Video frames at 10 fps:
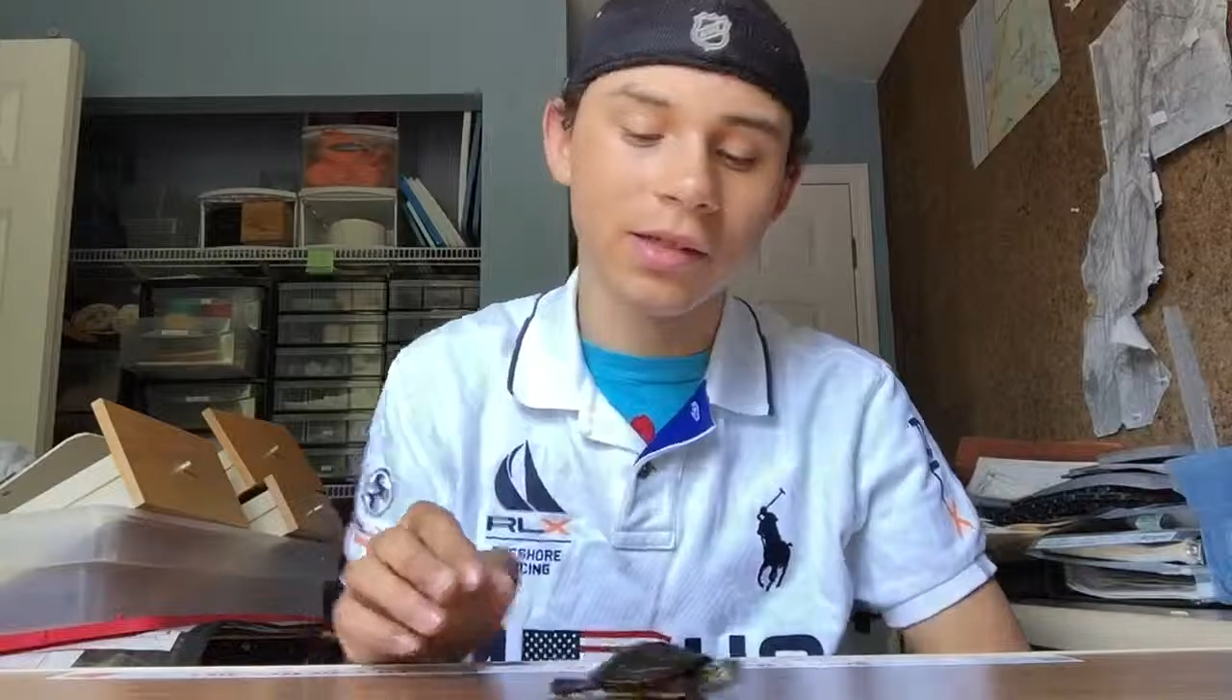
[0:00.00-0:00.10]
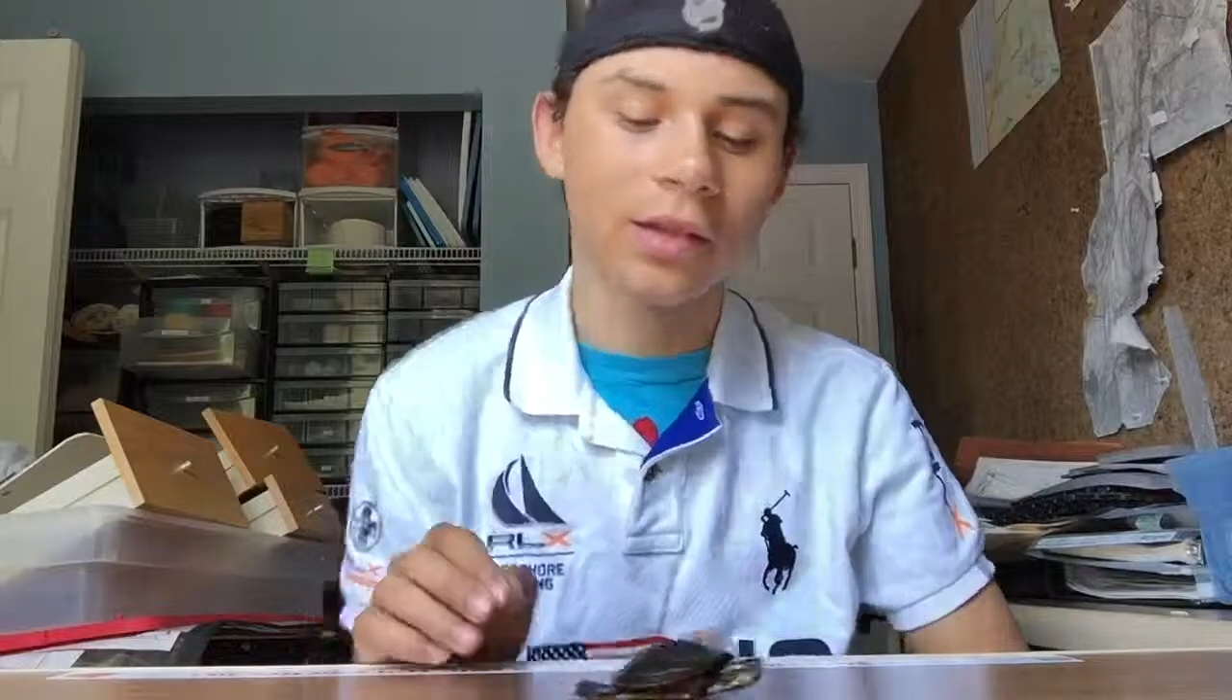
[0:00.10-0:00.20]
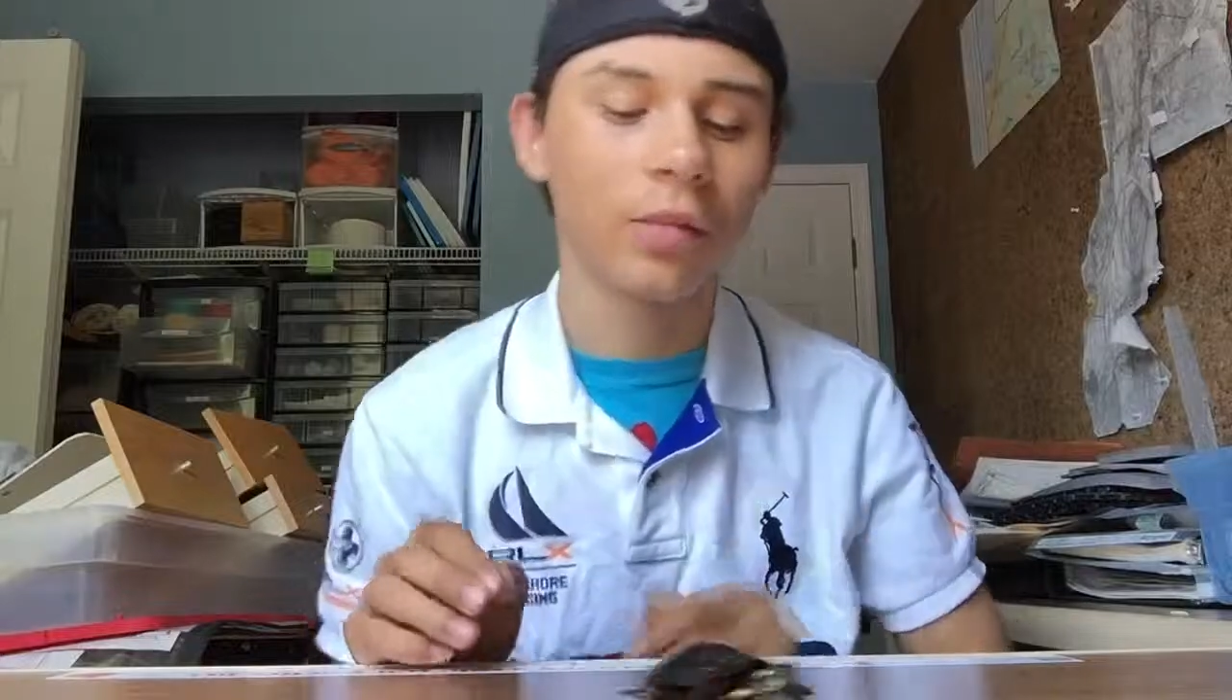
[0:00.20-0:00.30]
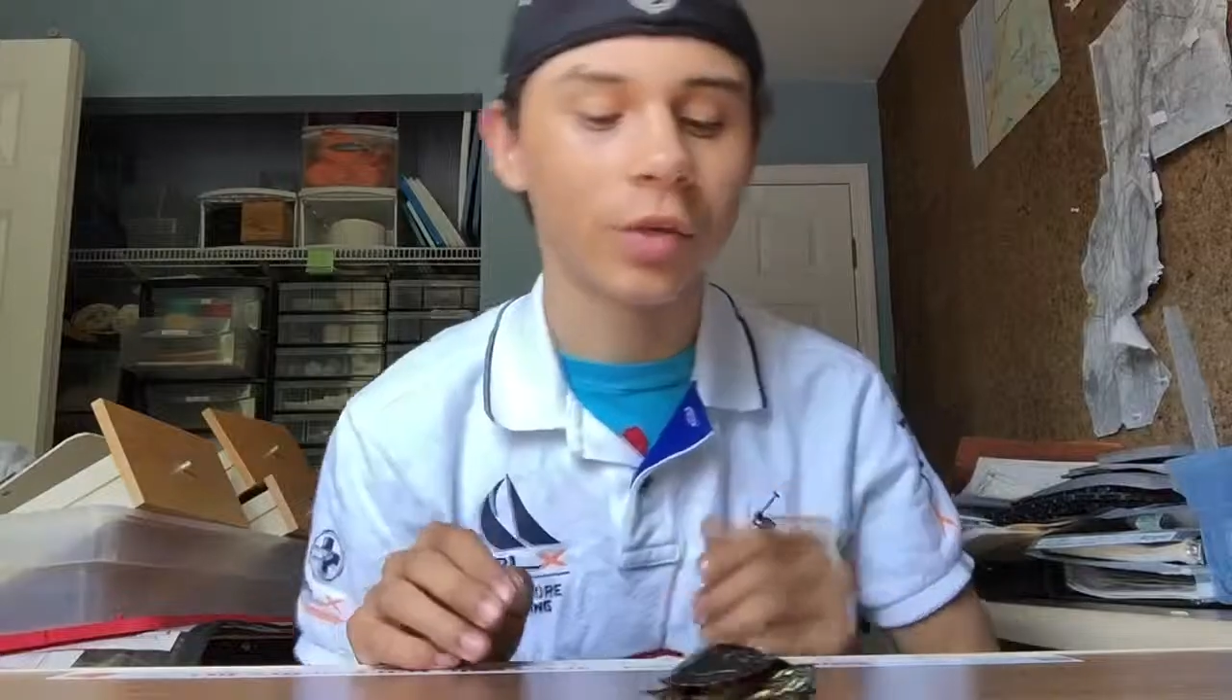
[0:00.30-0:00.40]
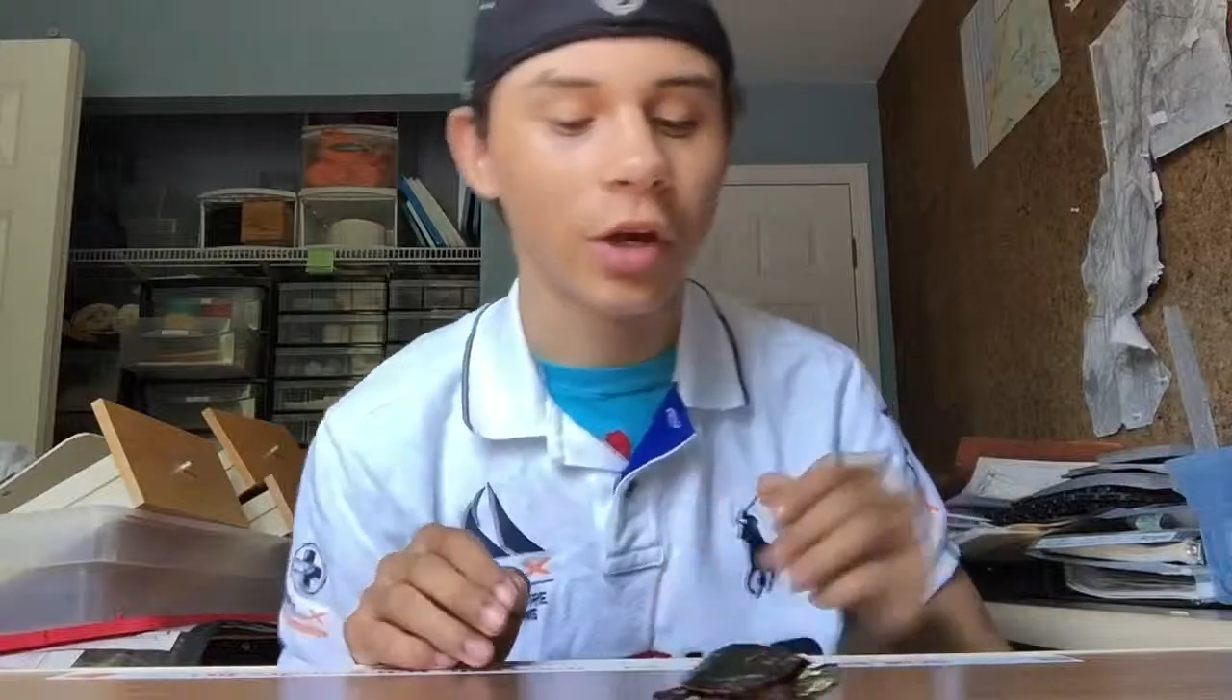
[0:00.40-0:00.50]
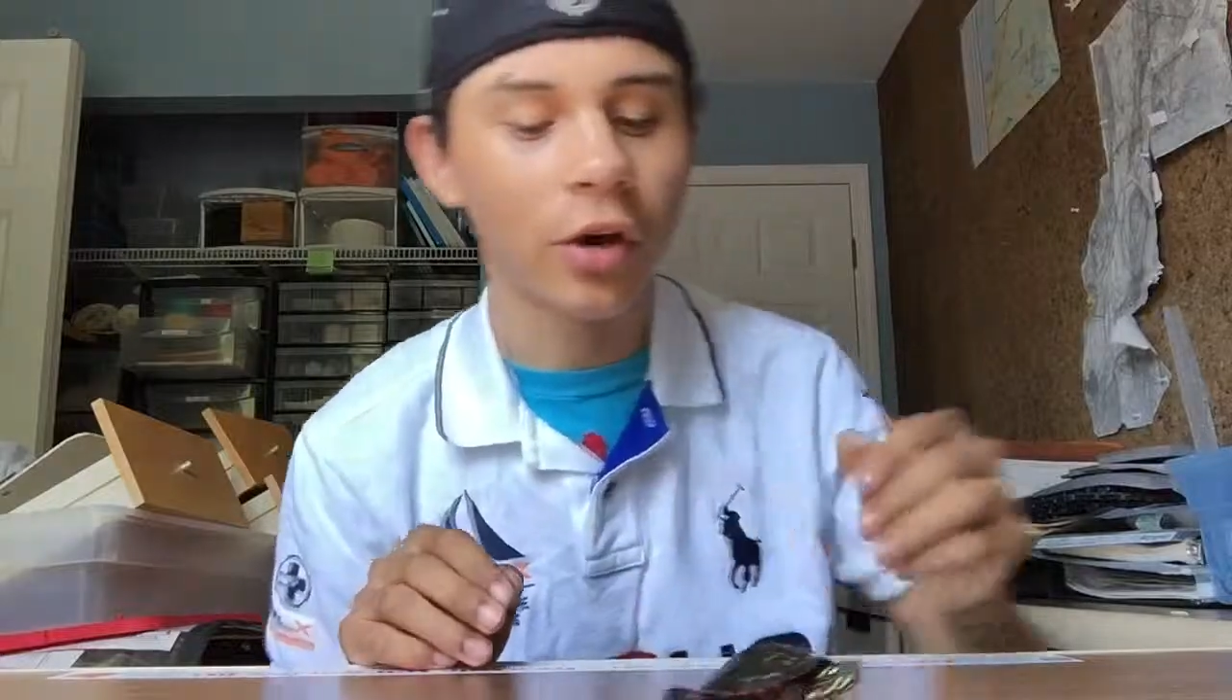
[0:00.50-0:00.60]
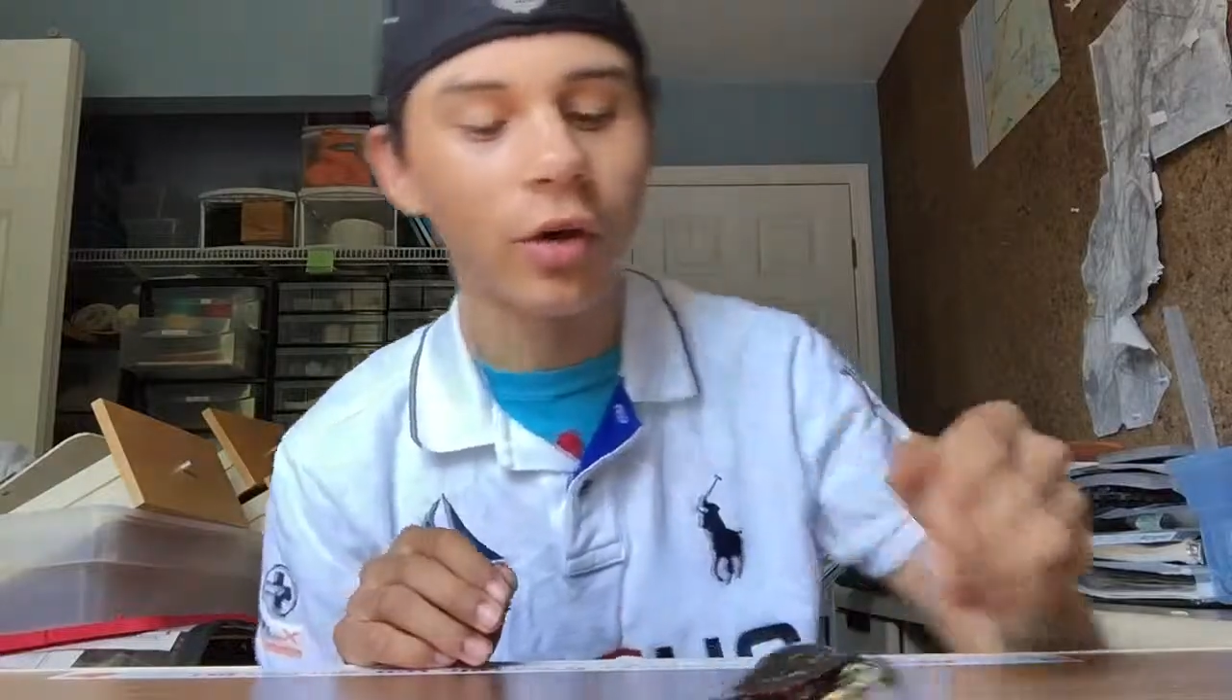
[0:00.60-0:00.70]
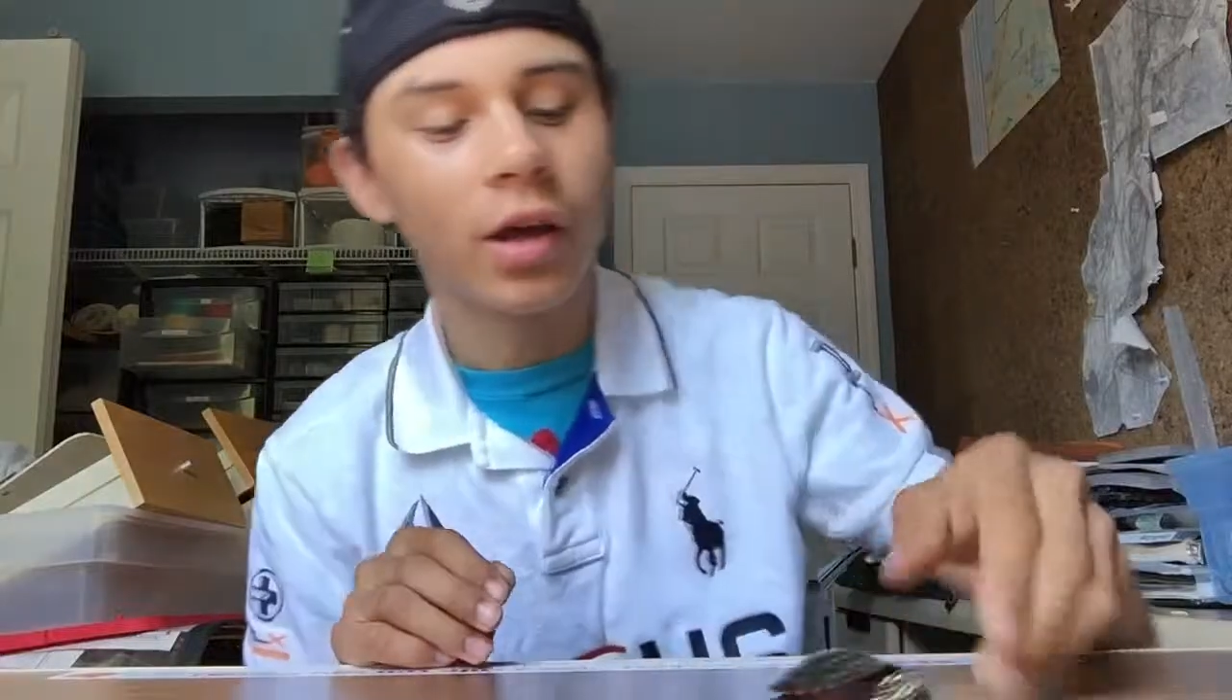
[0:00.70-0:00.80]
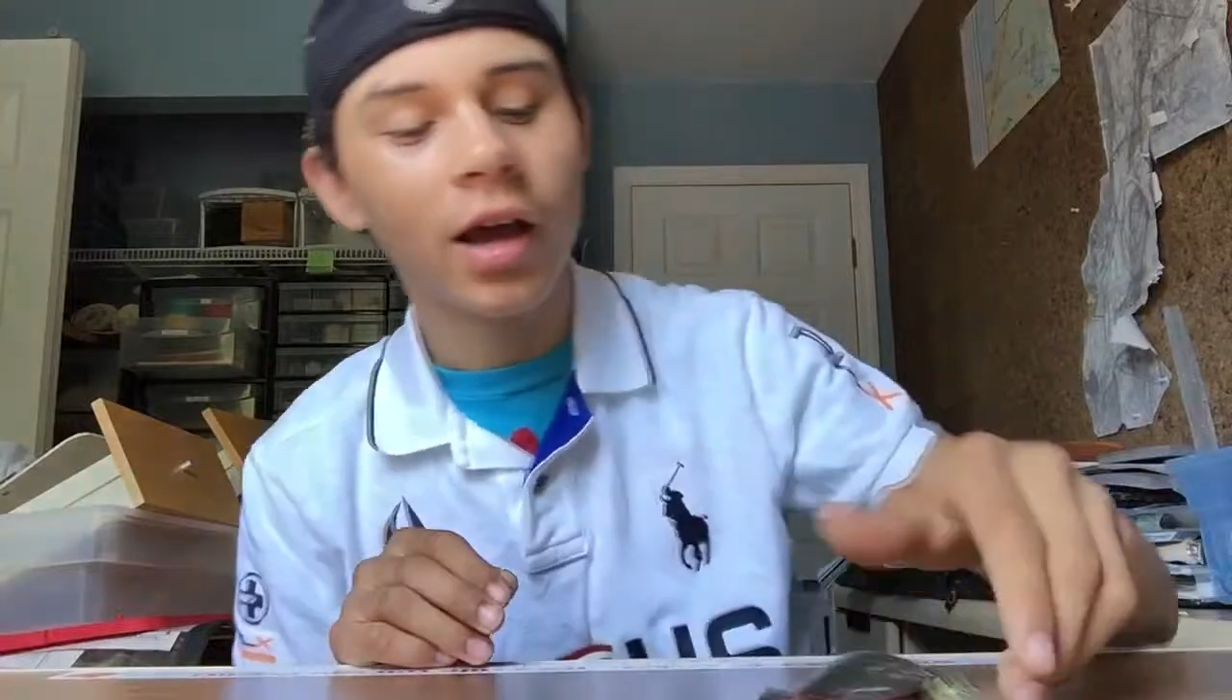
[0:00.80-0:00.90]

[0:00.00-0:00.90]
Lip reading: I let them go.